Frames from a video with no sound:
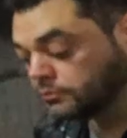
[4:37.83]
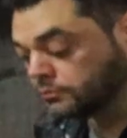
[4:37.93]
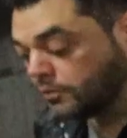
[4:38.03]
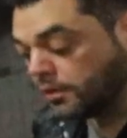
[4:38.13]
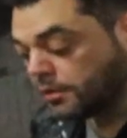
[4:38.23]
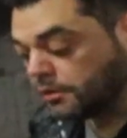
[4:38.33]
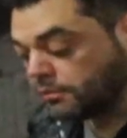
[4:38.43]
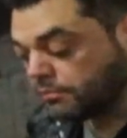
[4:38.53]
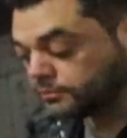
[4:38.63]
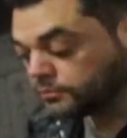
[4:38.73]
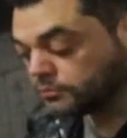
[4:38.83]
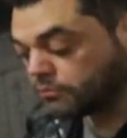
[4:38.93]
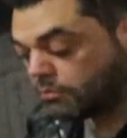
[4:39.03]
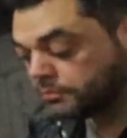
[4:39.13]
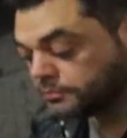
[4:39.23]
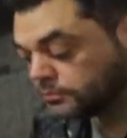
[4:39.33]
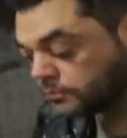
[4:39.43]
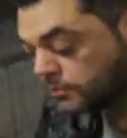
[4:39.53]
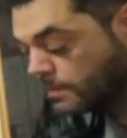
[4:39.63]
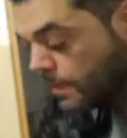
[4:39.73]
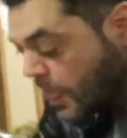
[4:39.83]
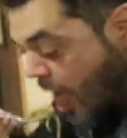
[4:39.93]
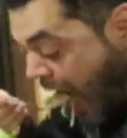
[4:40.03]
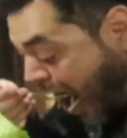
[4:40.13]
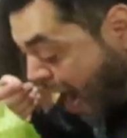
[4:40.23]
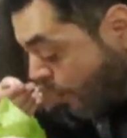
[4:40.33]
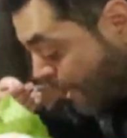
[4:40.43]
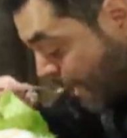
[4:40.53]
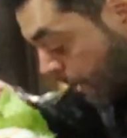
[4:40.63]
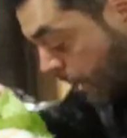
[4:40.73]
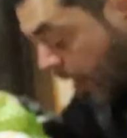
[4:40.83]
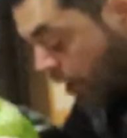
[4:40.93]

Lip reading: Maybe. Oh, I got it on my orange.